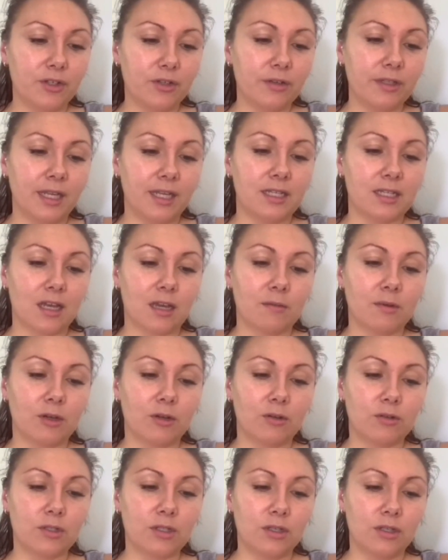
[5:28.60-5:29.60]
During that time,
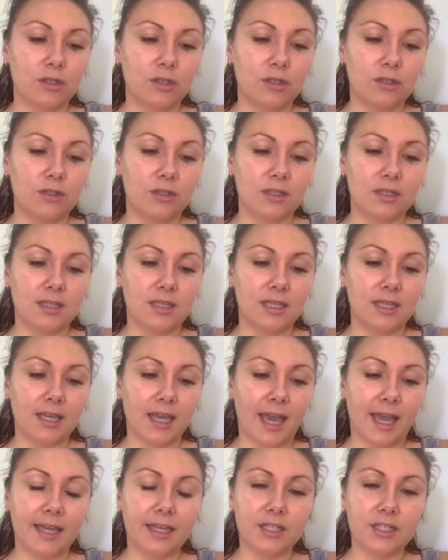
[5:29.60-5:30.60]
I also used
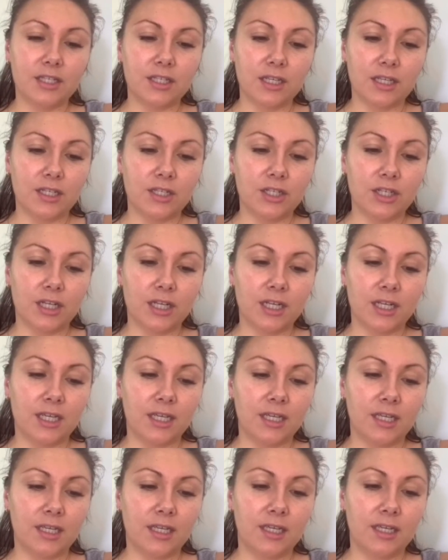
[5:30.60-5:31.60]
the
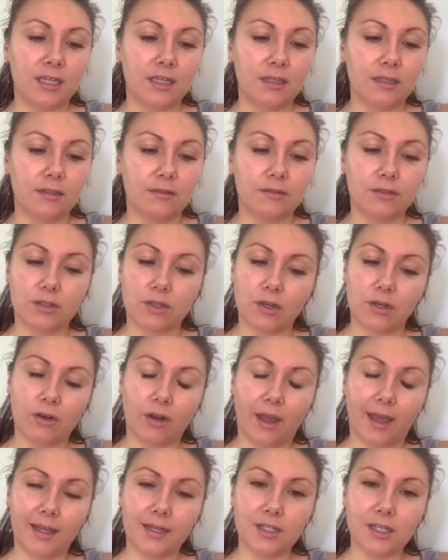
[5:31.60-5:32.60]
HCG, sorry,
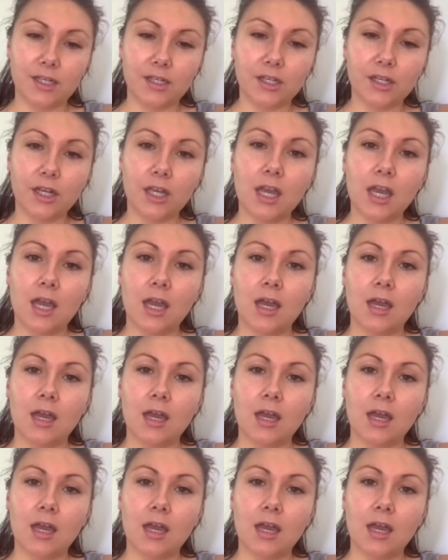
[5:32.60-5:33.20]
not HCG,